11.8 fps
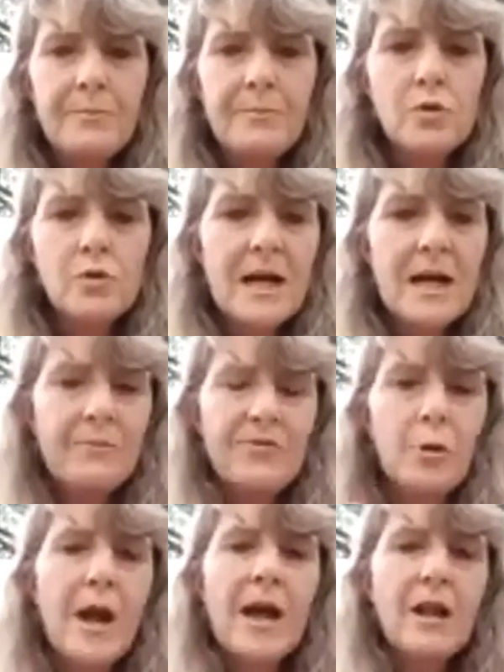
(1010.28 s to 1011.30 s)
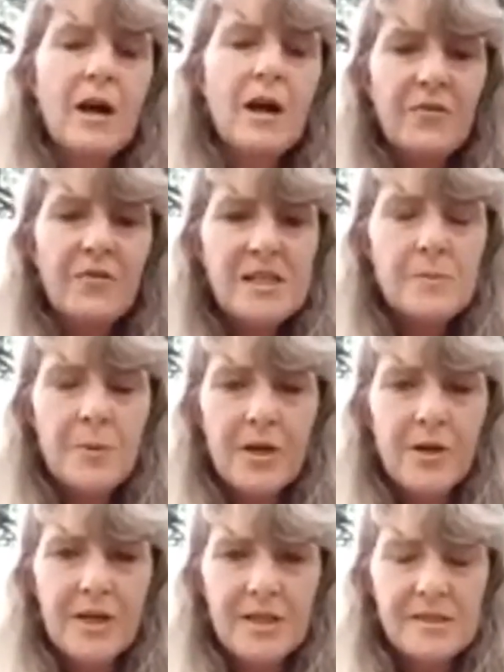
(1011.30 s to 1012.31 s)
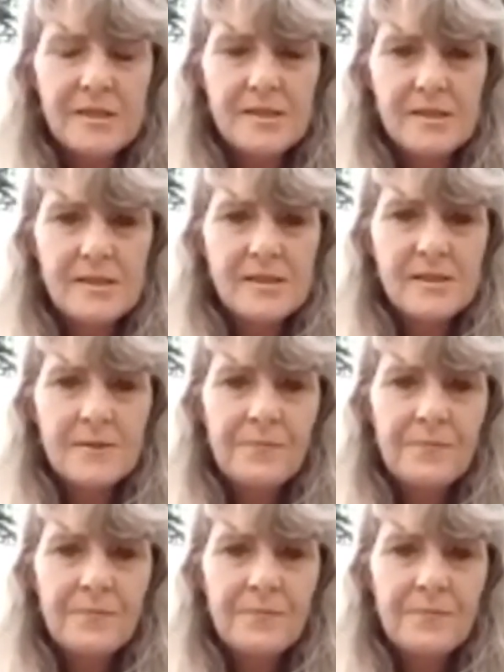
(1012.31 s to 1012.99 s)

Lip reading: built up through our life experiences.